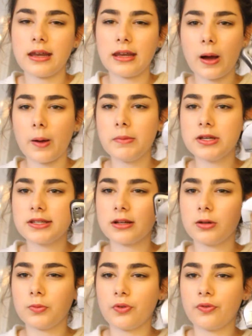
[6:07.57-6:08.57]
now I'm using a
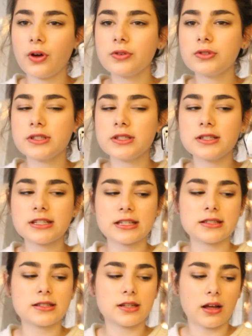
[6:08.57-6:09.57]
lot more folders
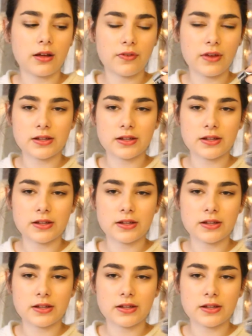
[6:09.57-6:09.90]
and stuff.